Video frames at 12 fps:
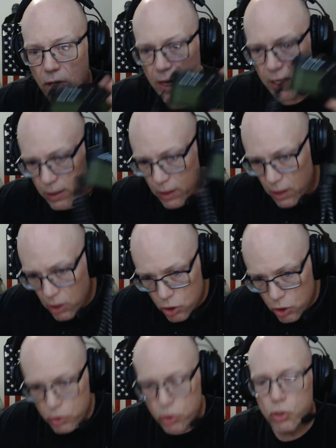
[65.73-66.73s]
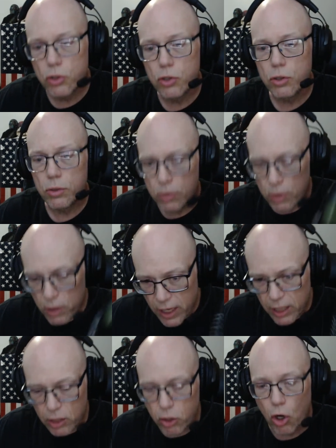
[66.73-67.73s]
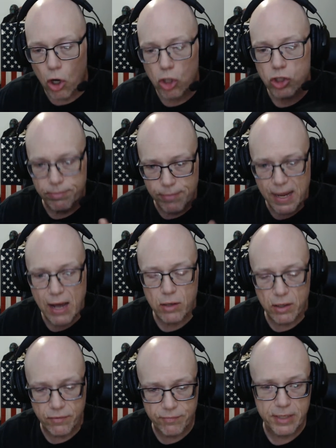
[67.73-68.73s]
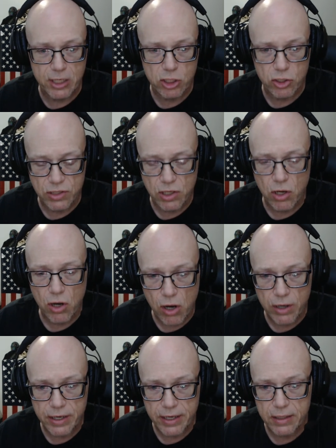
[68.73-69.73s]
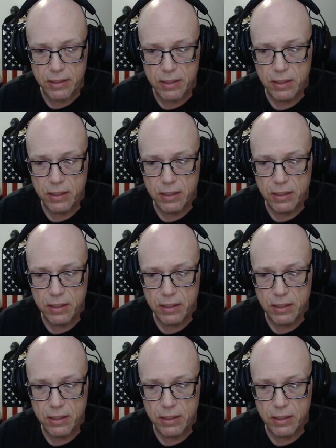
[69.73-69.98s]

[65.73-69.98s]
a large amount of pictures on it.